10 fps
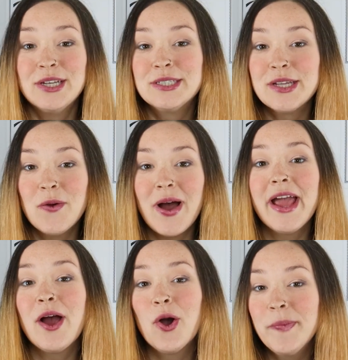So
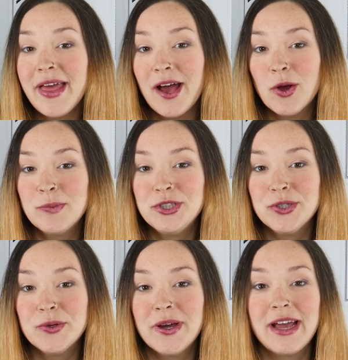I hope that helps
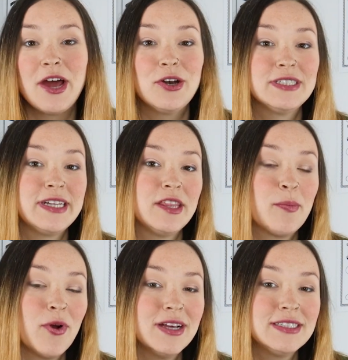you understand the
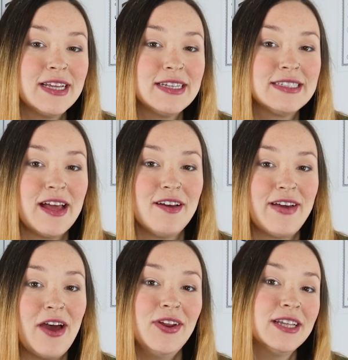process of
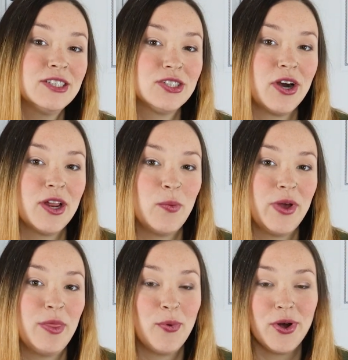how to get started
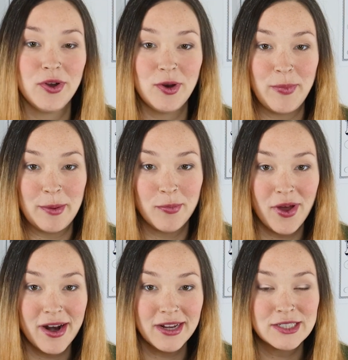with print-on-demand
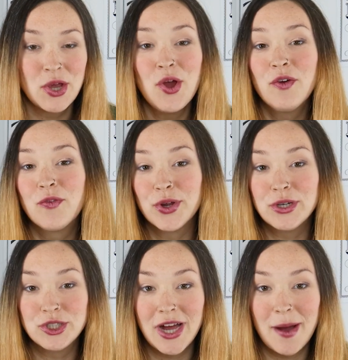products for
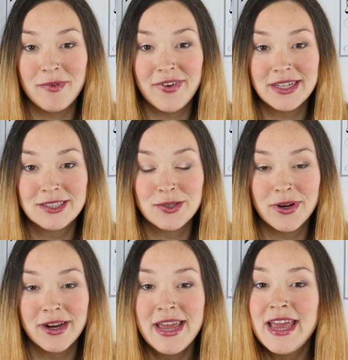your Shopify
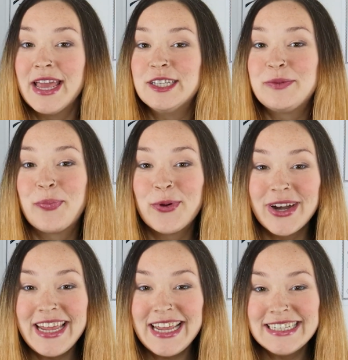store. It's
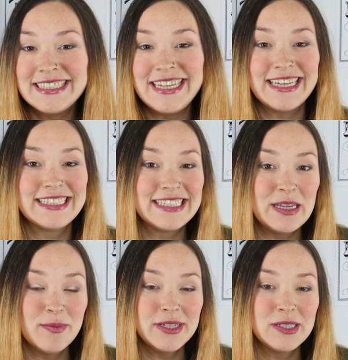pretty easy and
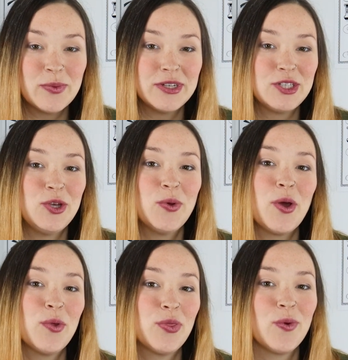seamless once you
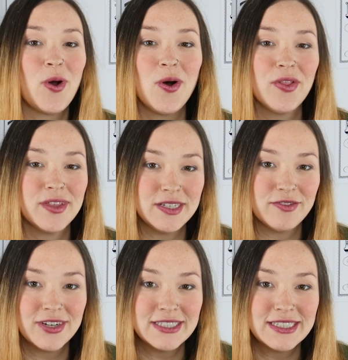go through all the
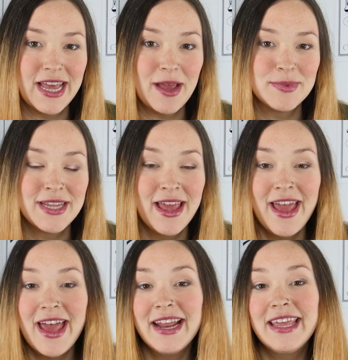different steps.
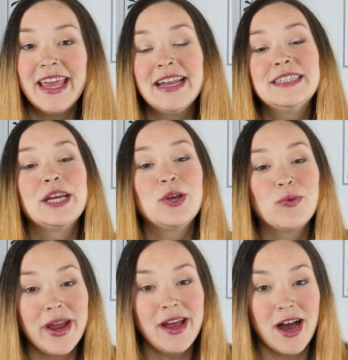And again, it's a
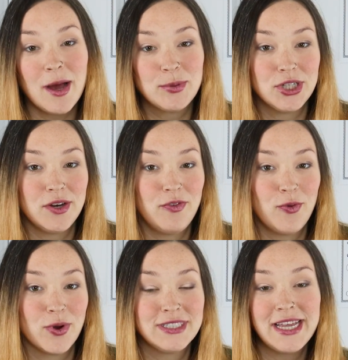great option
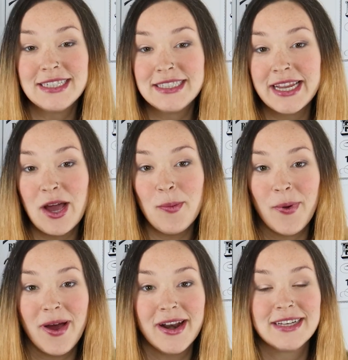for testing out
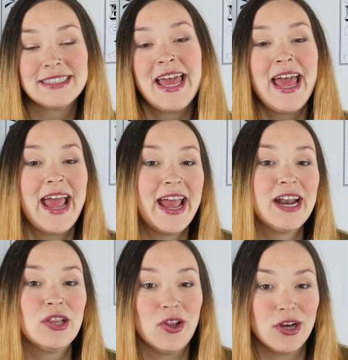products
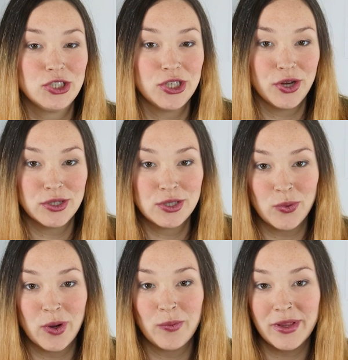and launching your
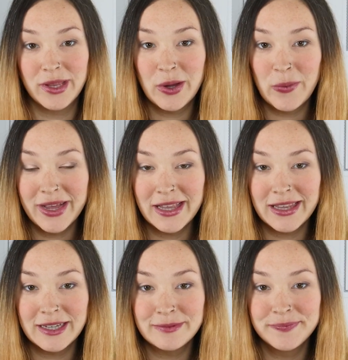store really
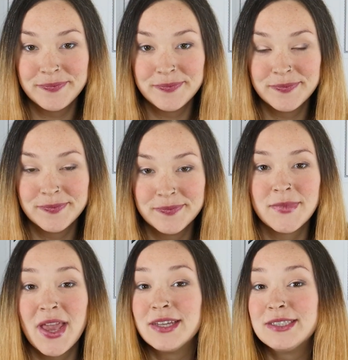quickly.
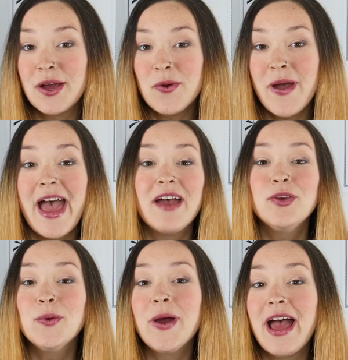So have
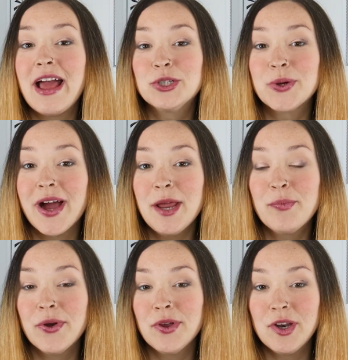you
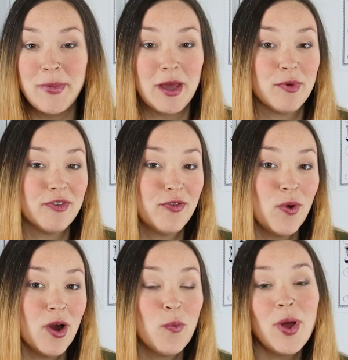tried print-on-demand
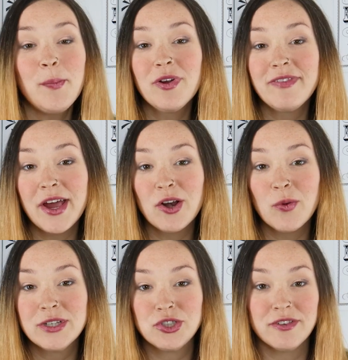before? What provider
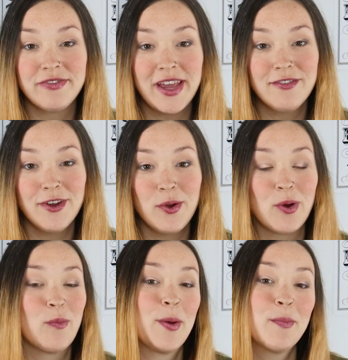was your favorite,
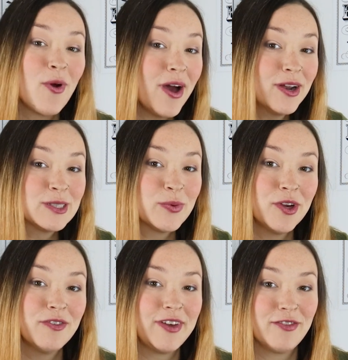or what products were
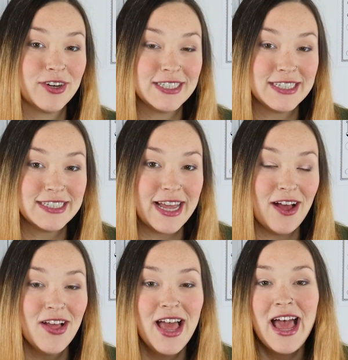your favorite to
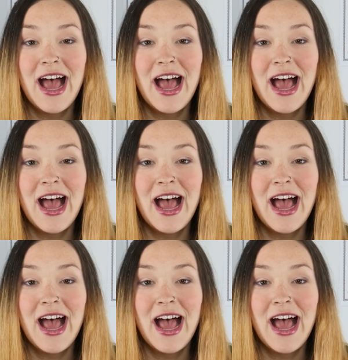sell?